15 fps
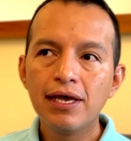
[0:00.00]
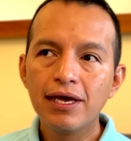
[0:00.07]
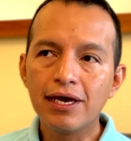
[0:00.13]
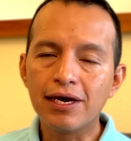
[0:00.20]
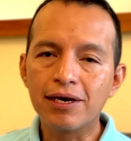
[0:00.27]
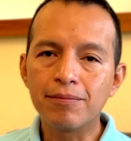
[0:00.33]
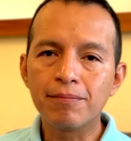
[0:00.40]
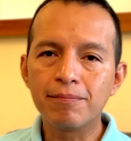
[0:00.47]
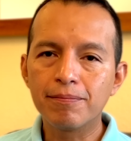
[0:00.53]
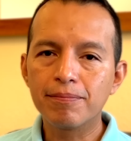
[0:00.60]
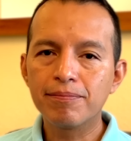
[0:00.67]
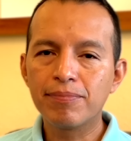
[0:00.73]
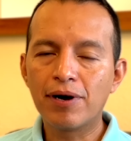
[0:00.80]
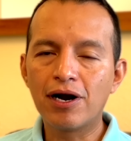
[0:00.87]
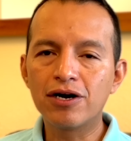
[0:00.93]
And
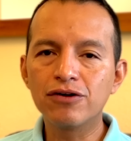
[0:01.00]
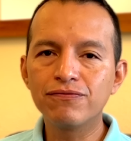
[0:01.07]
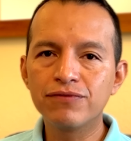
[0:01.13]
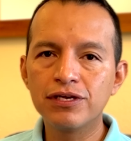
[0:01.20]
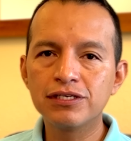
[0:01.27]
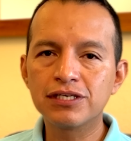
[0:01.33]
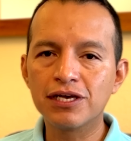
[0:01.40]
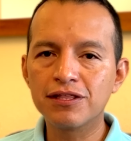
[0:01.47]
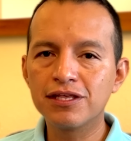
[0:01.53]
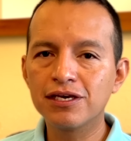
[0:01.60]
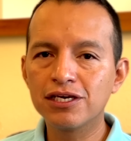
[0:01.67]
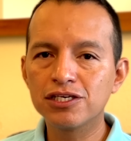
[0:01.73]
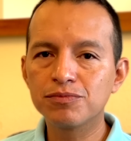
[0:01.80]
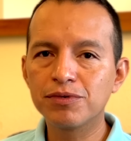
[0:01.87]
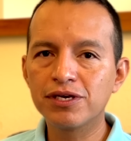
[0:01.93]
part of this, I
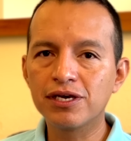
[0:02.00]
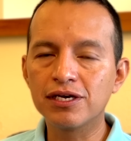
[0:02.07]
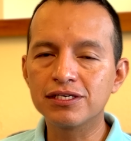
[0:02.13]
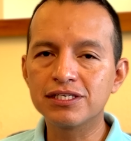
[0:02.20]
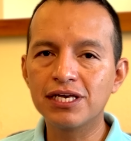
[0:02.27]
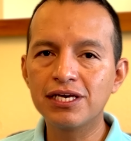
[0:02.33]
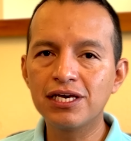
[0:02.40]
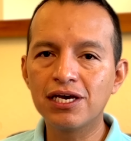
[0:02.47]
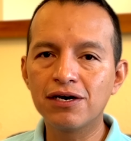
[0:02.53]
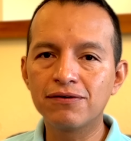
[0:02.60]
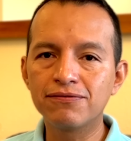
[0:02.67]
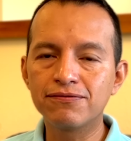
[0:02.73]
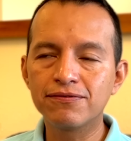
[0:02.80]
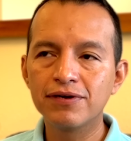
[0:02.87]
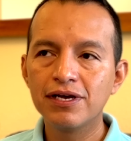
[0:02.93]
think, is because they
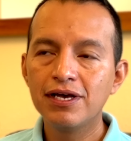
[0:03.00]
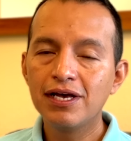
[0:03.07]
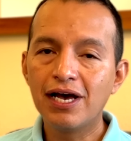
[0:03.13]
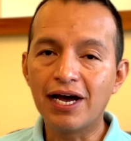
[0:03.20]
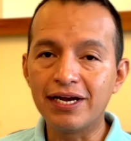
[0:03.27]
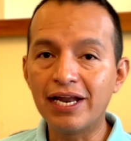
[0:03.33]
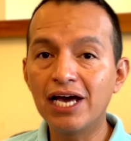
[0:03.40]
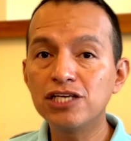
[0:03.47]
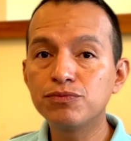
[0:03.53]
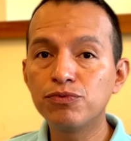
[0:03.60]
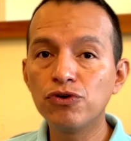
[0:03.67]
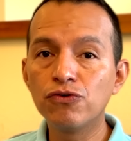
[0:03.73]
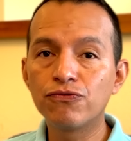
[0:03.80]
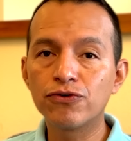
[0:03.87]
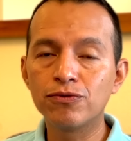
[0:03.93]
have a nice
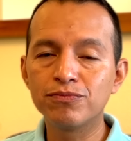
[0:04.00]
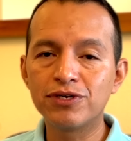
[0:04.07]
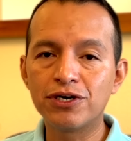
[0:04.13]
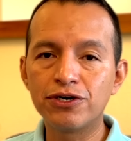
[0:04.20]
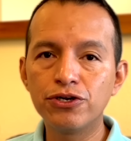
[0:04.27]
view from their